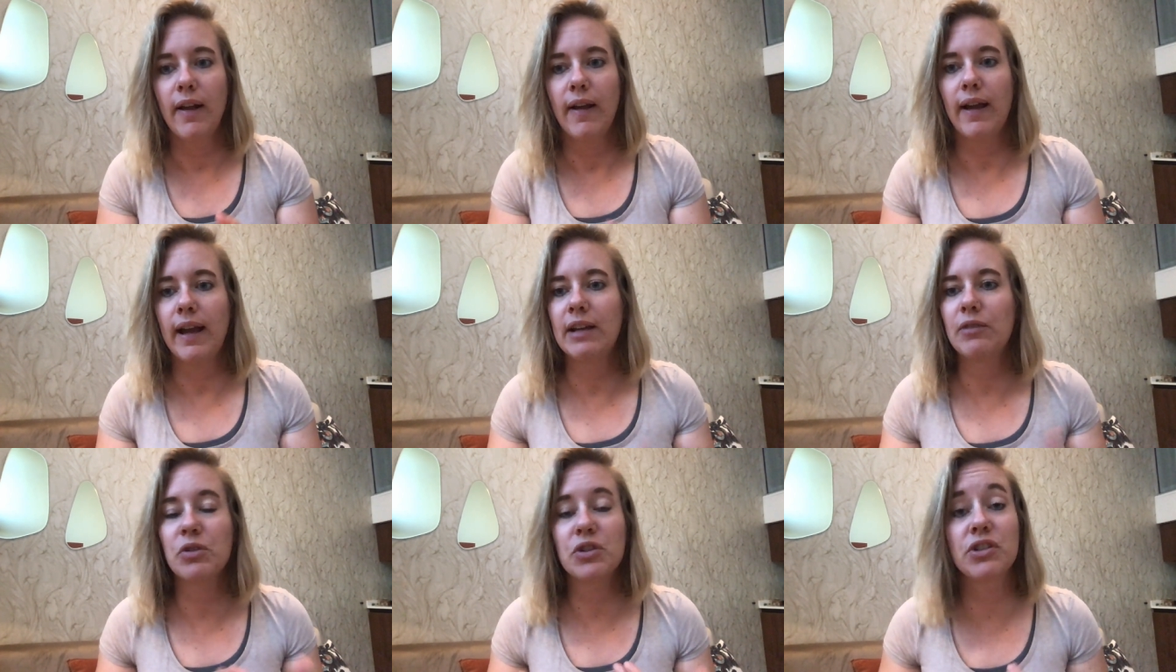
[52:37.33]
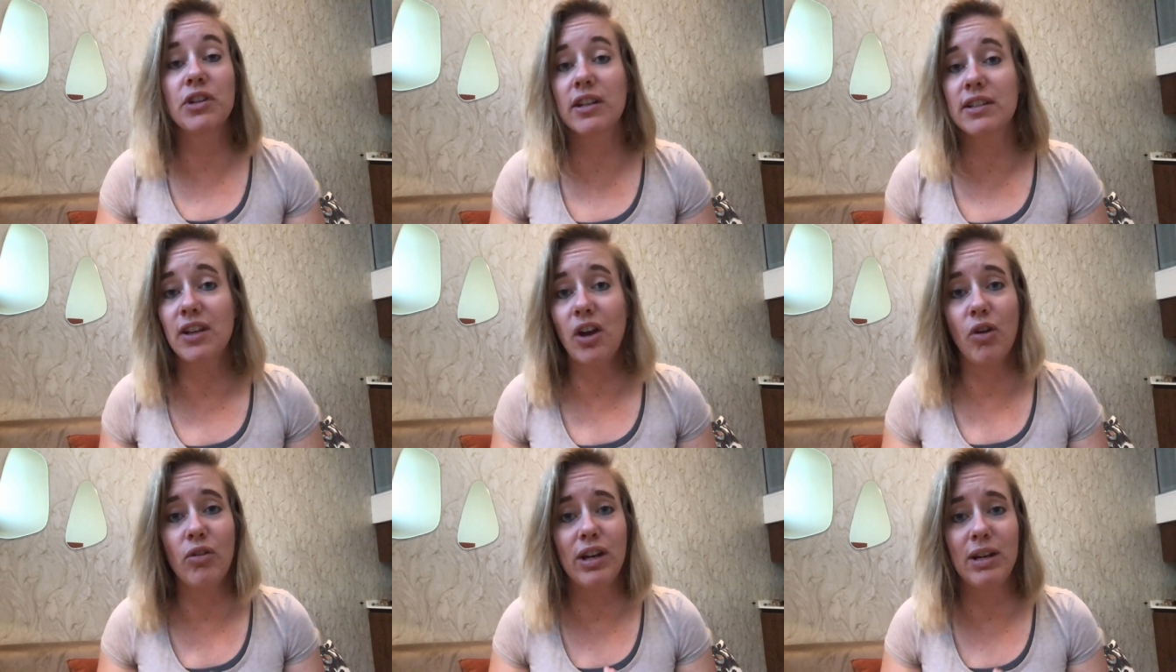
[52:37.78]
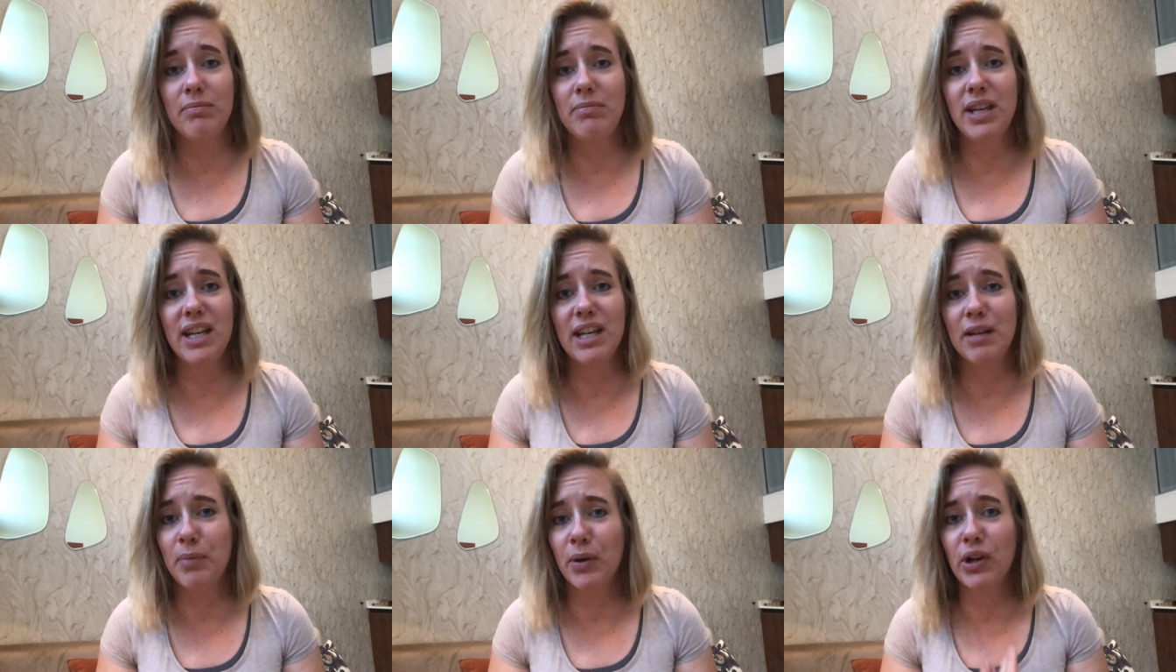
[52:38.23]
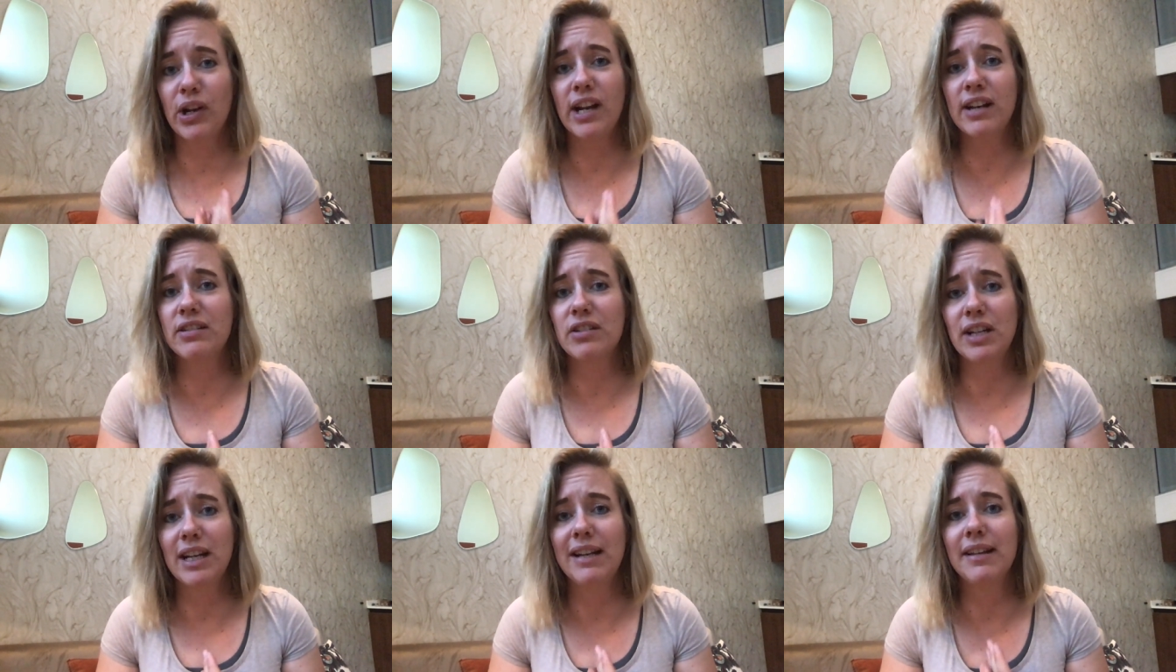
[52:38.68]
It was not only me, but
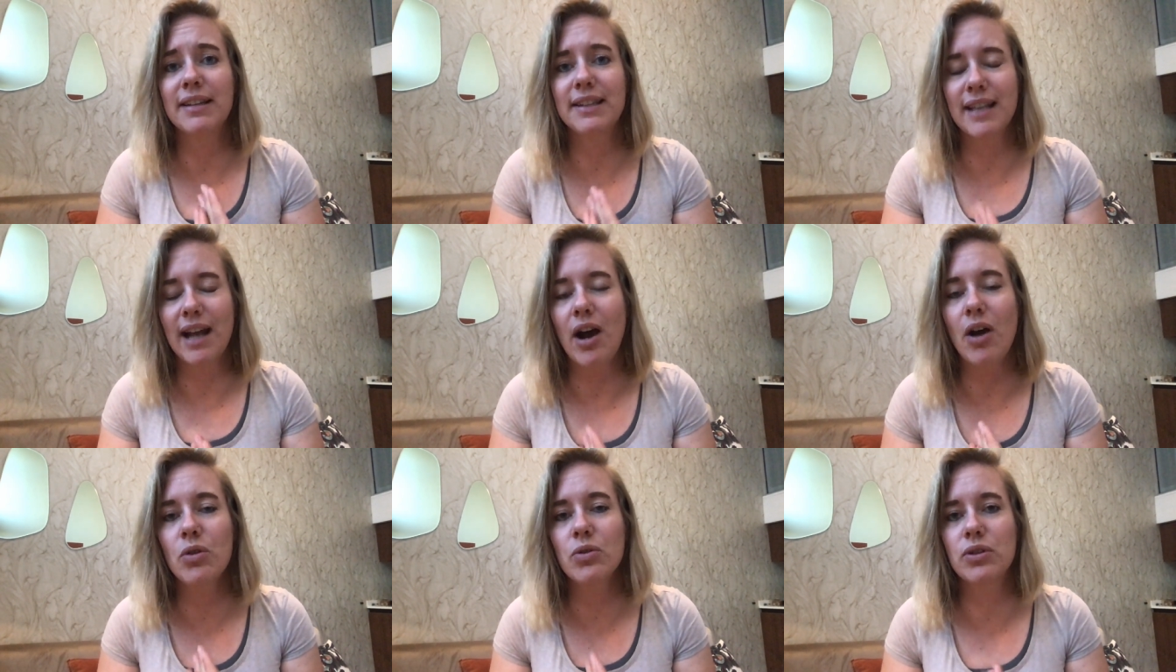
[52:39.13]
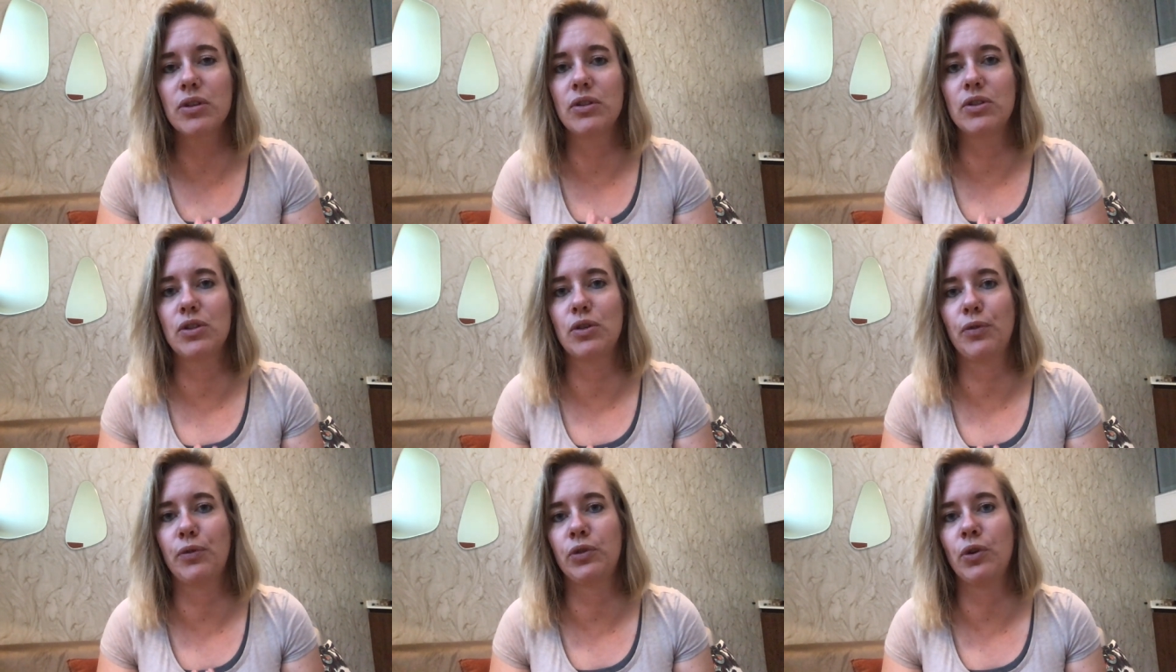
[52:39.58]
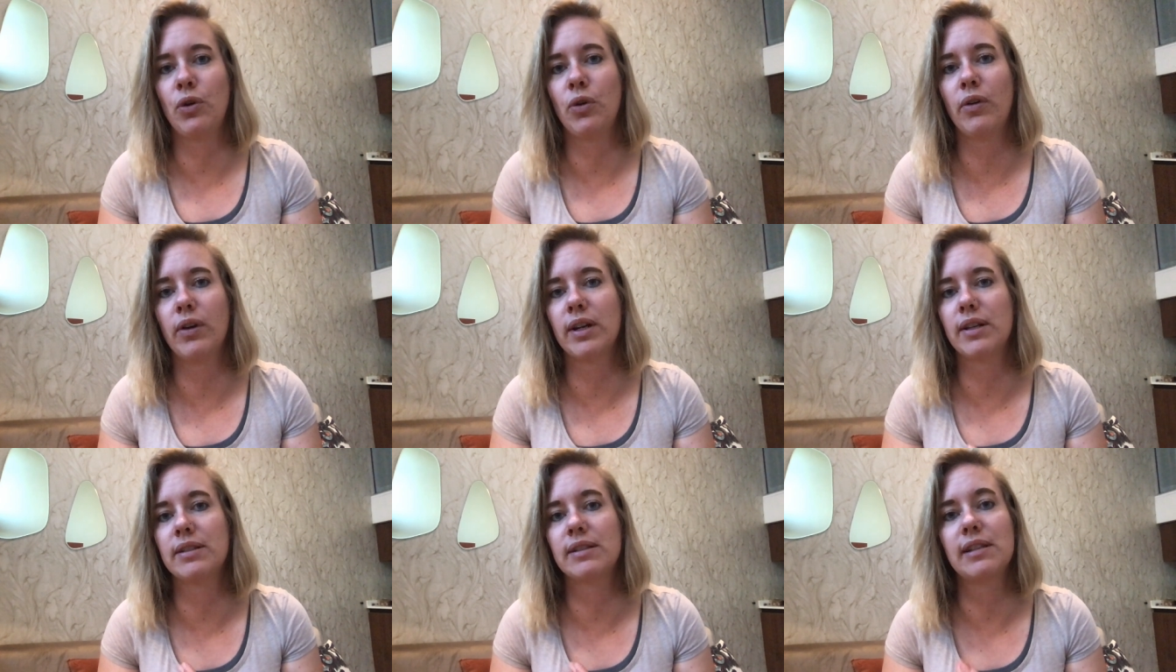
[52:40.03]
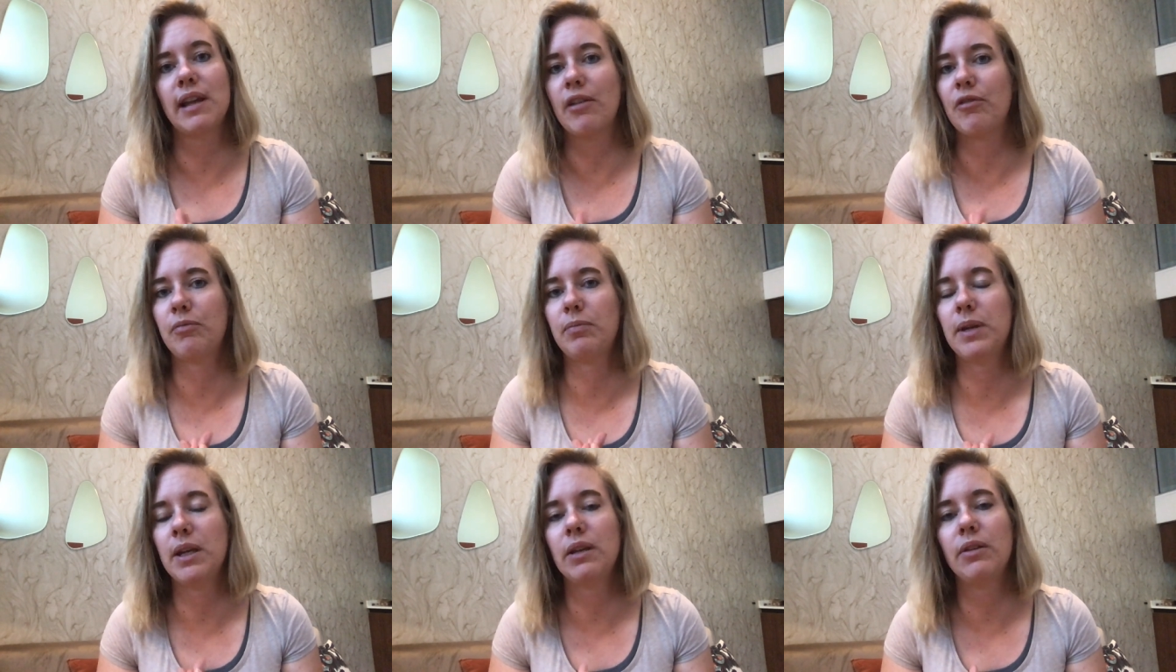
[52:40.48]
literally thousands of tourists
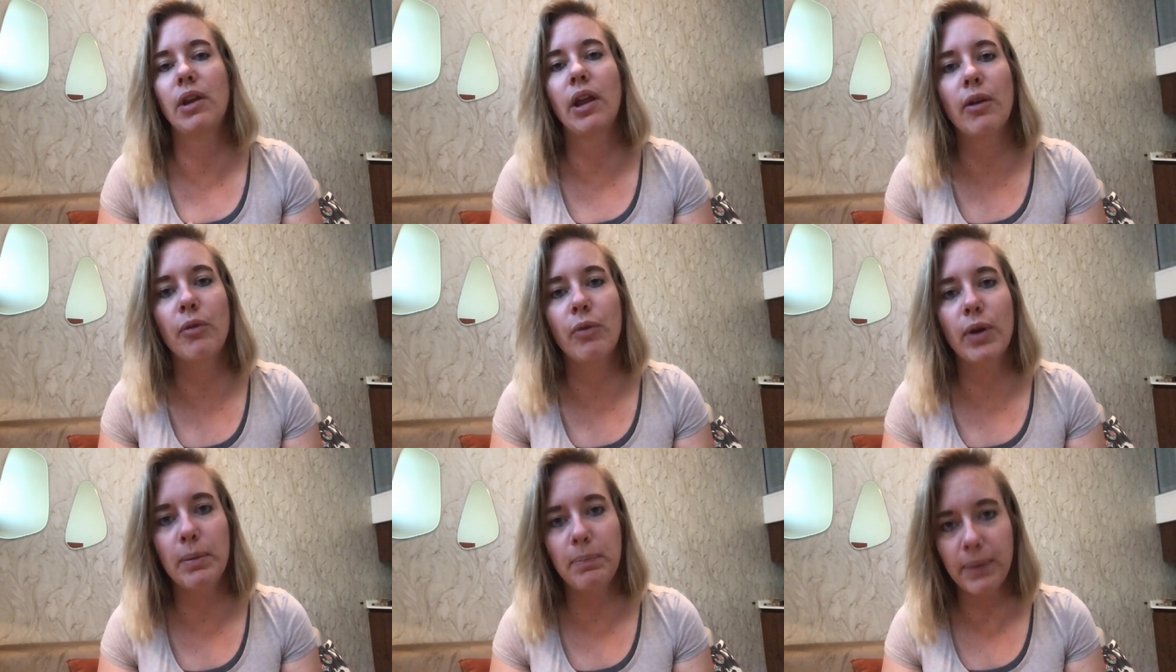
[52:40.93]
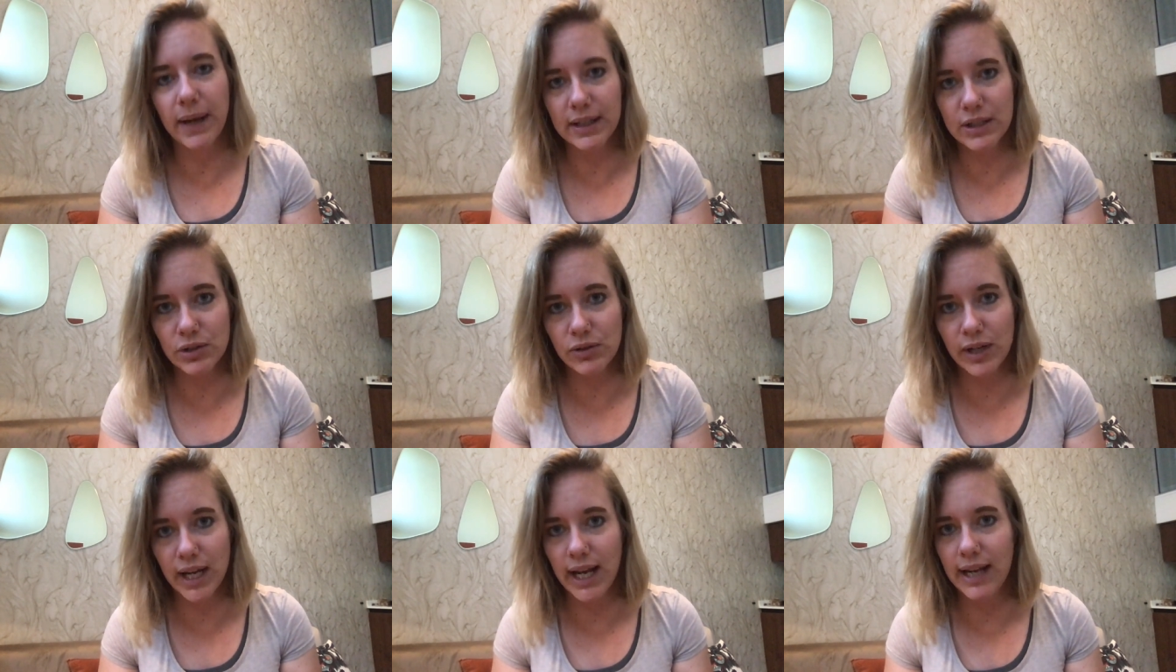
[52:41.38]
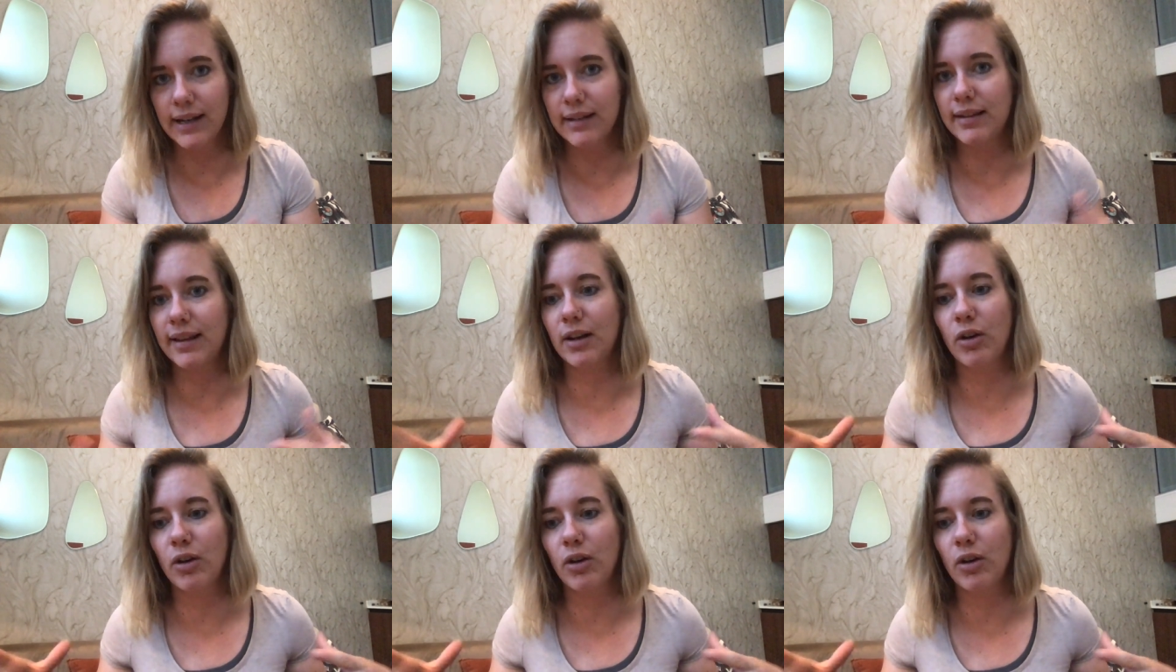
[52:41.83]
have been repatriated,